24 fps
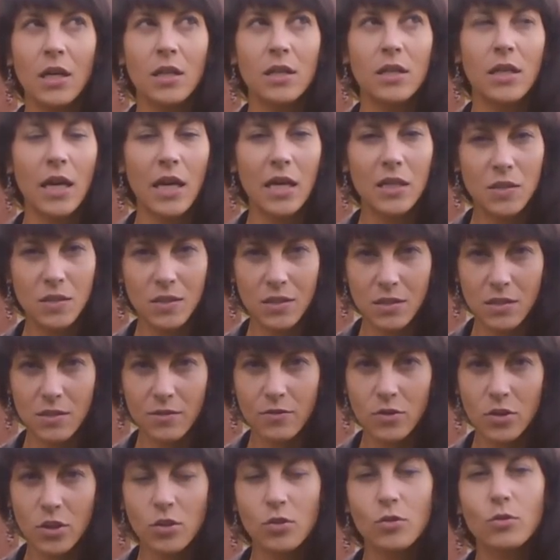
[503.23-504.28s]
the essence
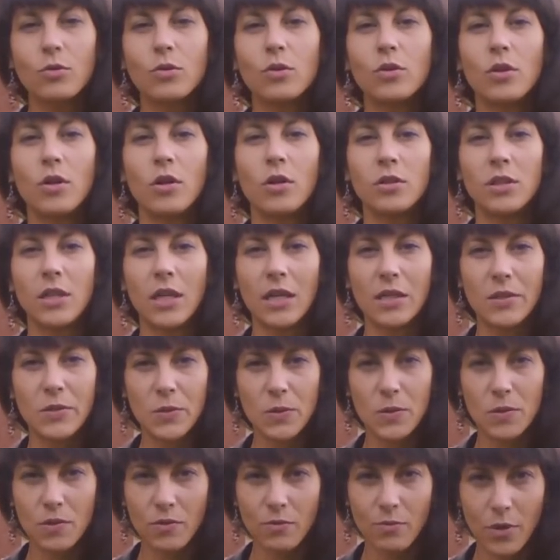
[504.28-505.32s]
of Jeet Kune Do, the
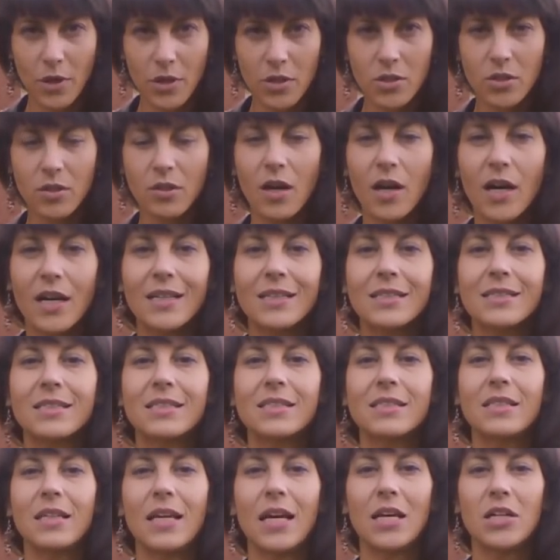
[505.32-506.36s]
essence of martial arts,
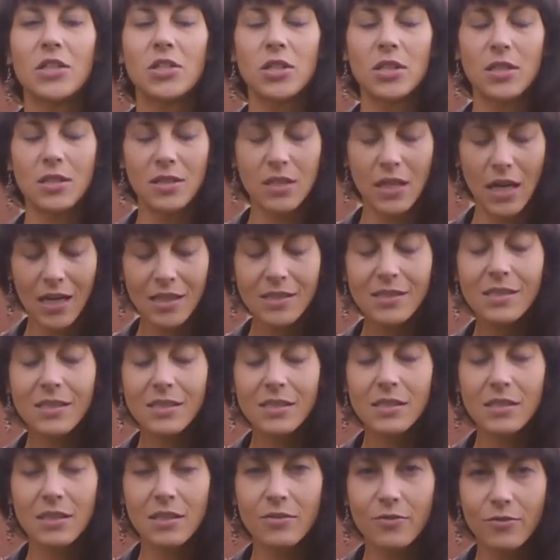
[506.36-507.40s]
the, es the
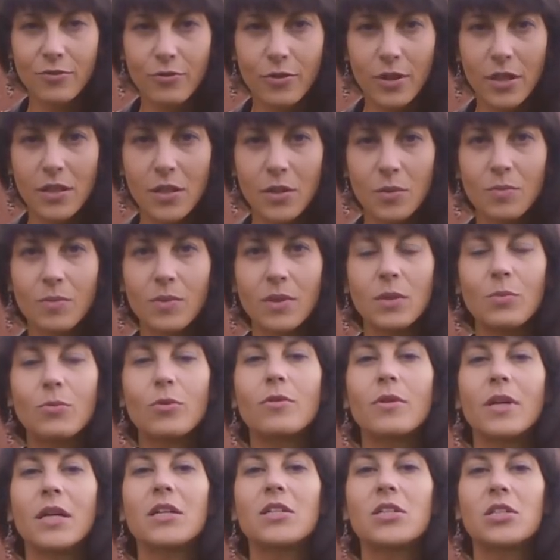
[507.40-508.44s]
essence of freedom,
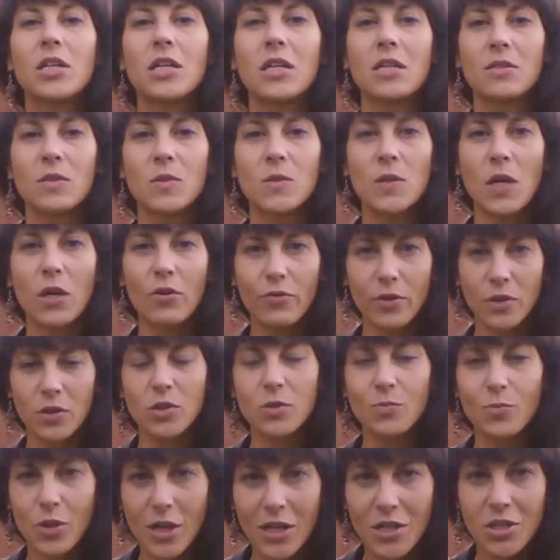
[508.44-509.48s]
liberation, self
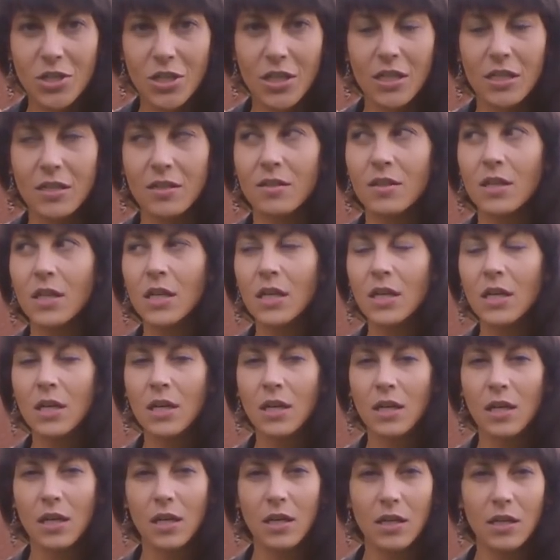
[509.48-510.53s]
expression,
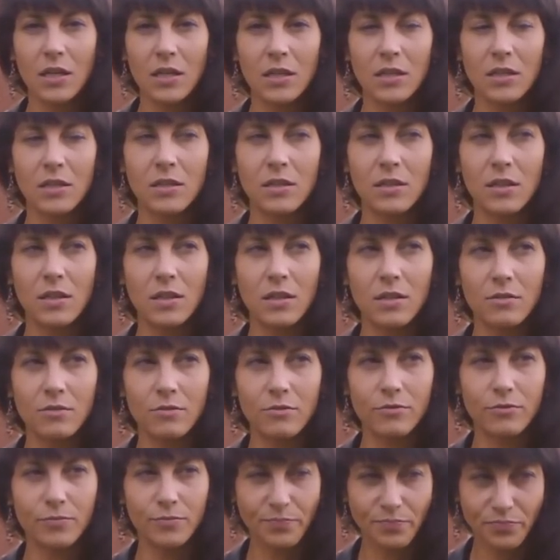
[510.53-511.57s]
and of
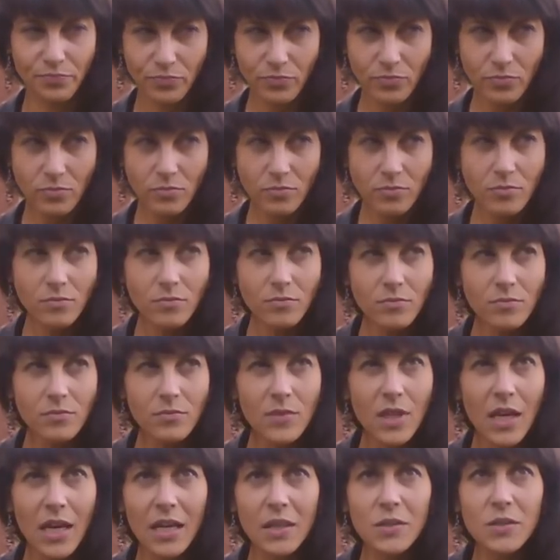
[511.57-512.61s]

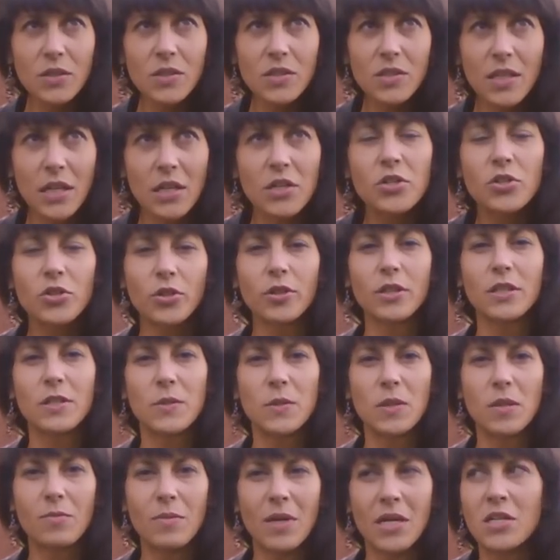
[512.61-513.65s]

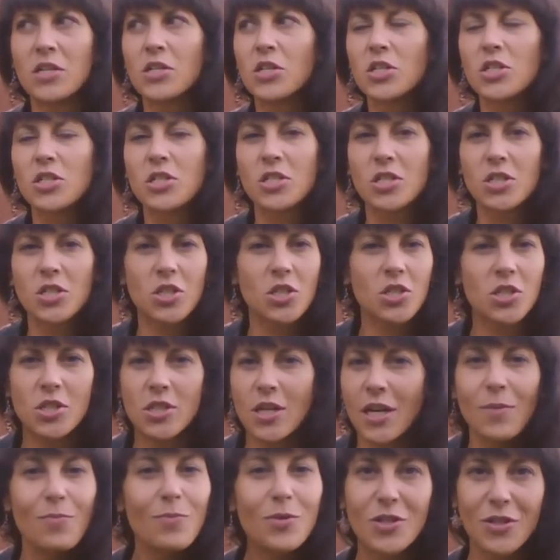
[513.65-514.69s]
existentialism and
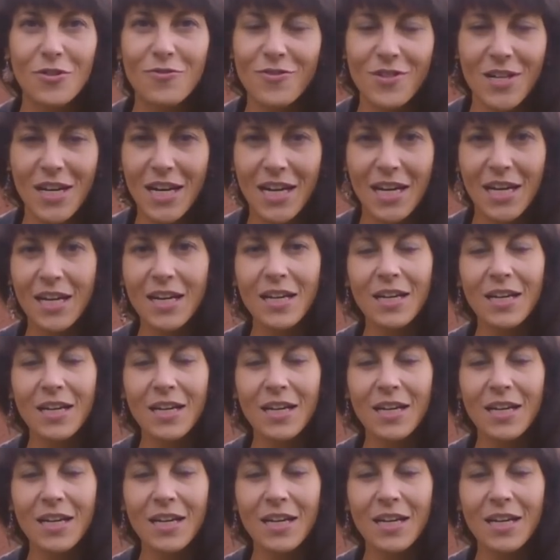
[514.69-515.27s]
shape shifting.